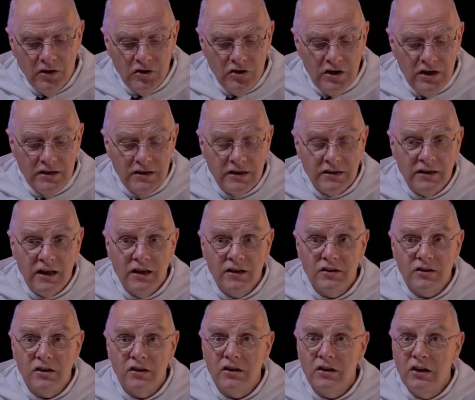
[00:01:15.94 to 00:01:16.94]
Jesus
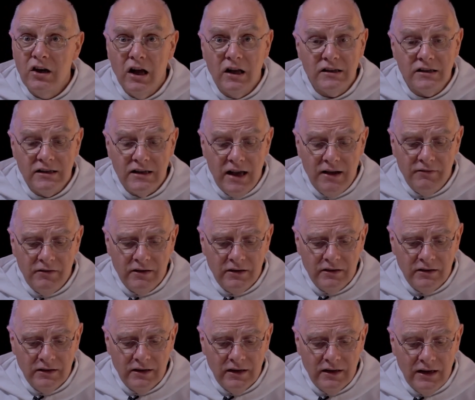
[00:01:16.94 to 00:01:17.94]
answered, "Not
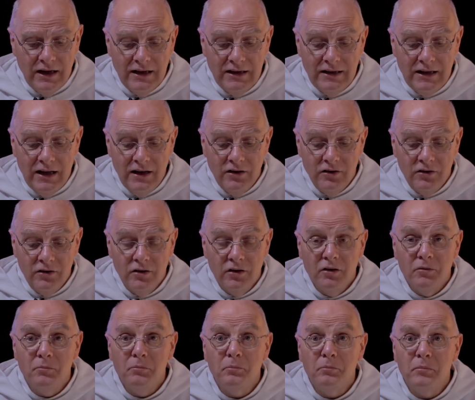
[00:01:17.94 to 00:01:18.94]
7, I tell you,
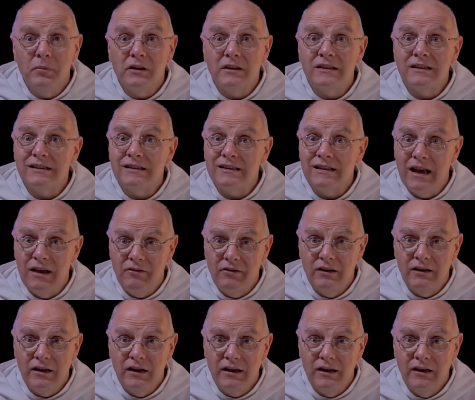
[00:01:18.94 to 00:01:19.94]
but
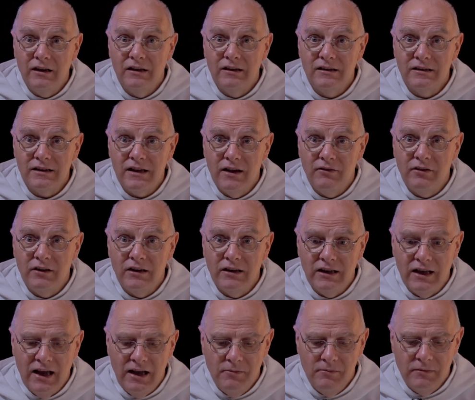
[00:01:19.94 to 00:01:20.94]
77
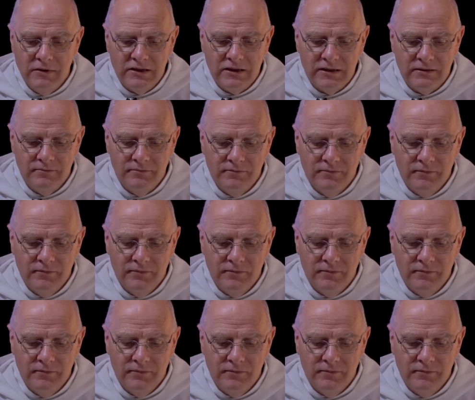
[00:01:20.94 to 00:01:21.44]
times.